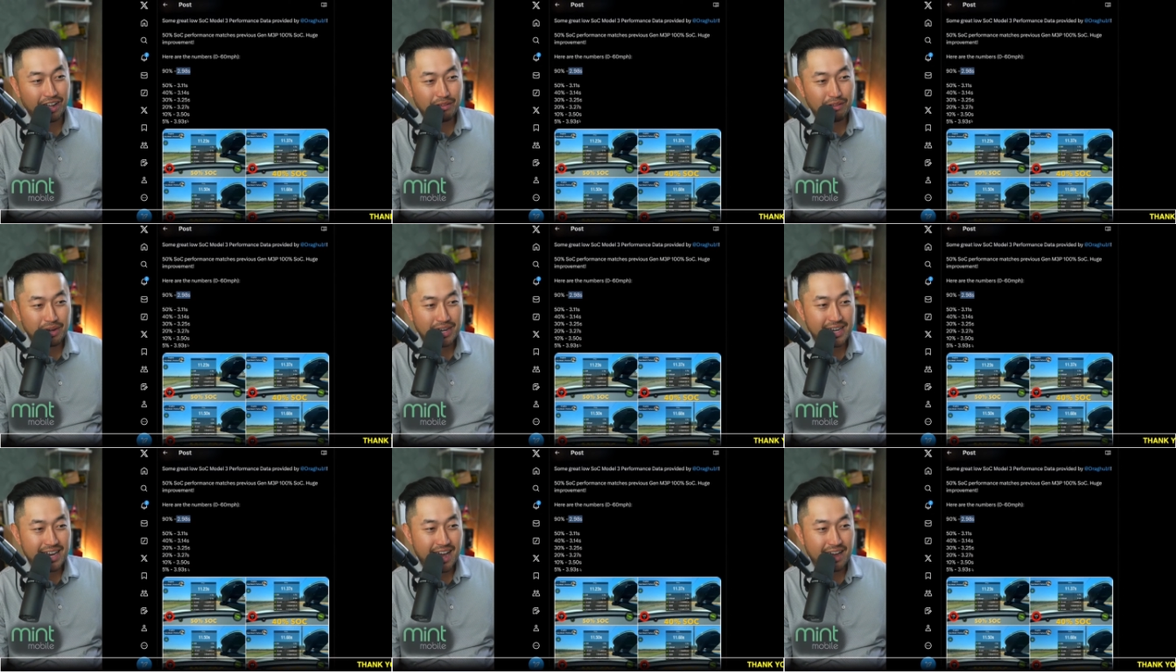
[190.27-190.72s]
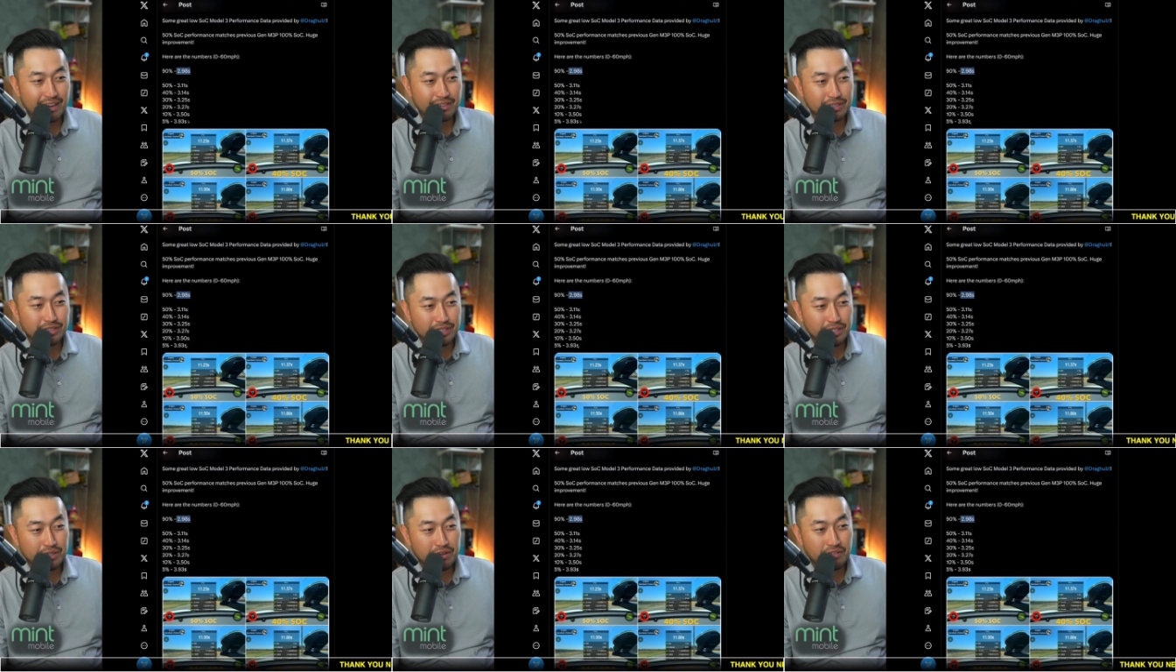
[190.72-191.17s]
all the way
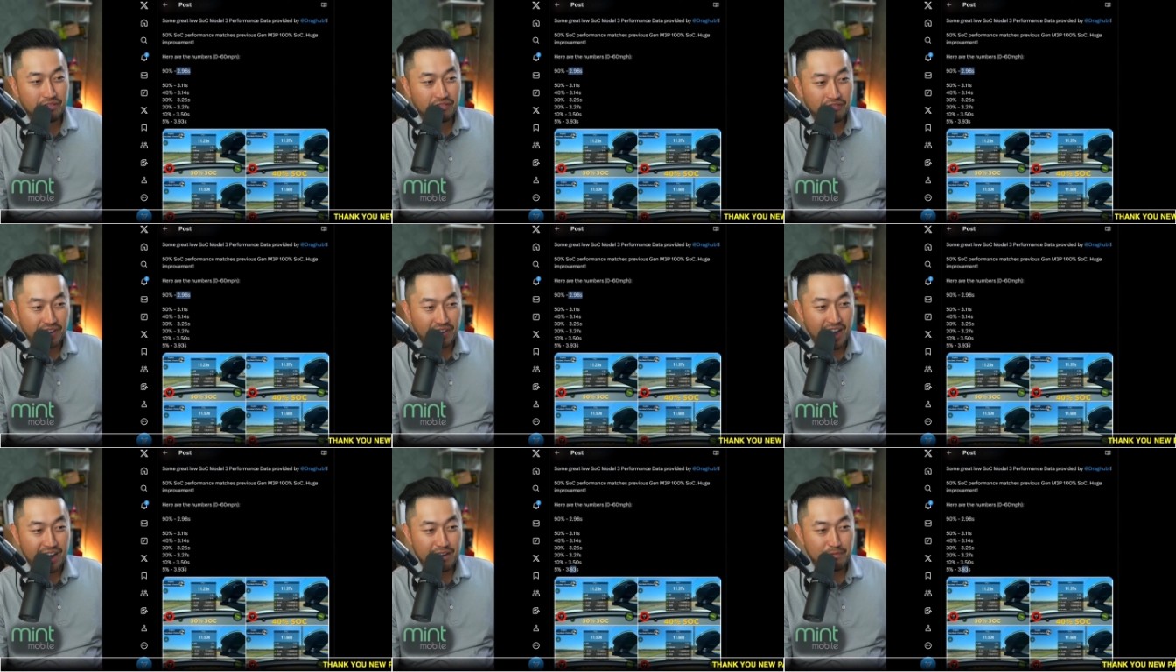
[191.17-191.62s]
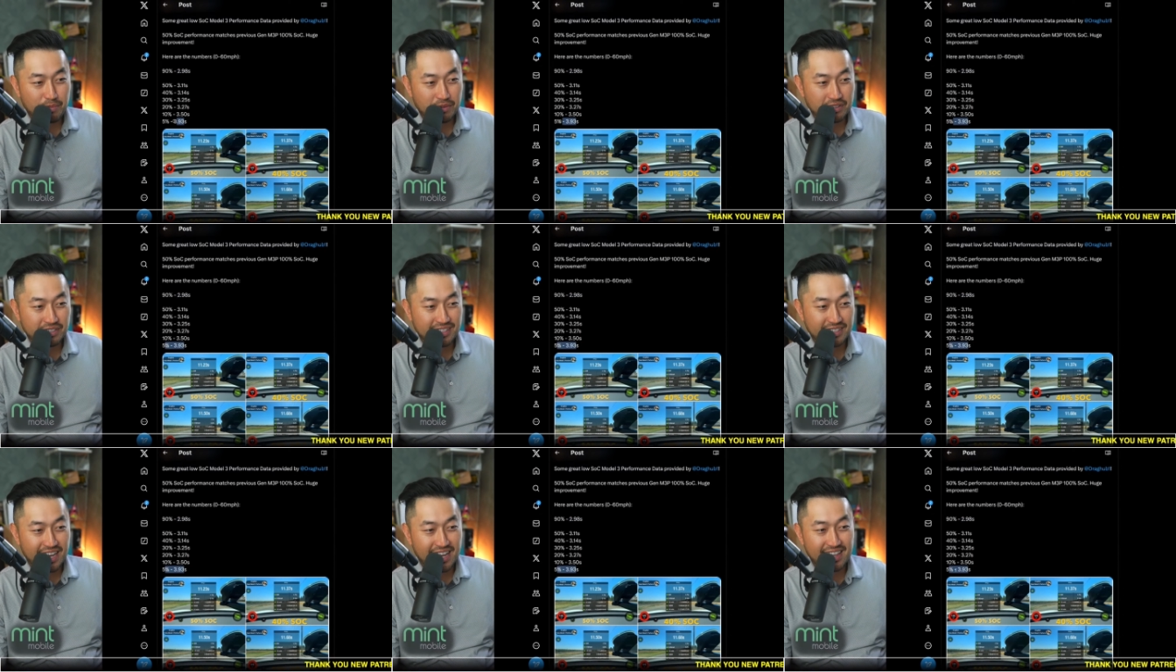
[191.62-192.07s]
down to
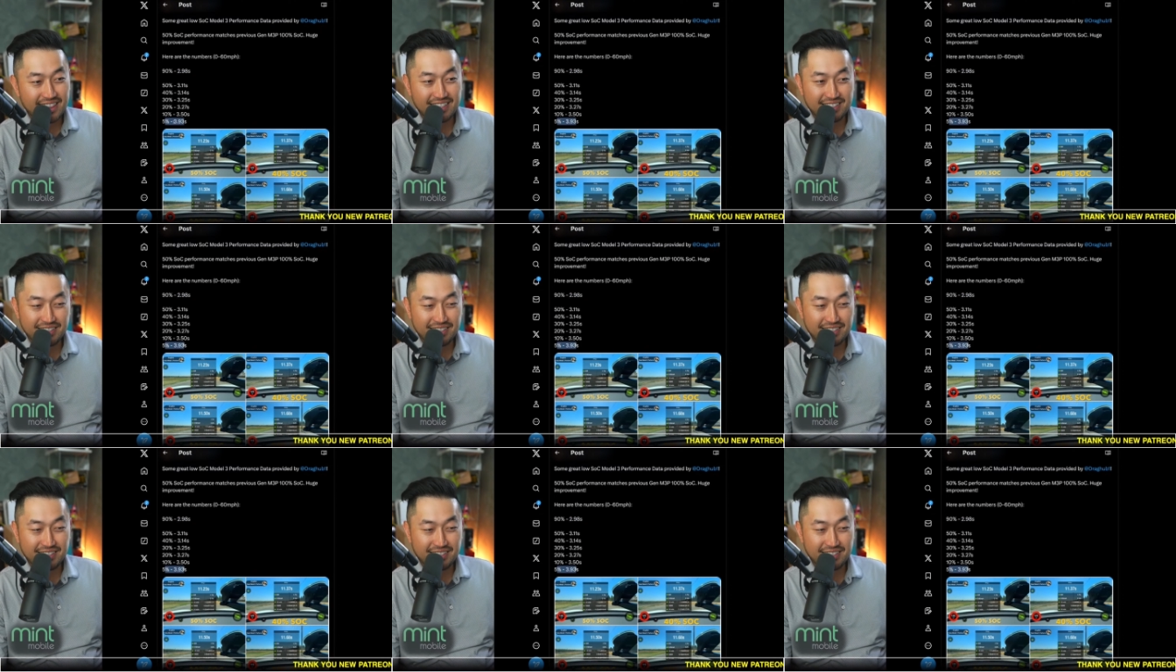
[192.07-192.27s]
5%.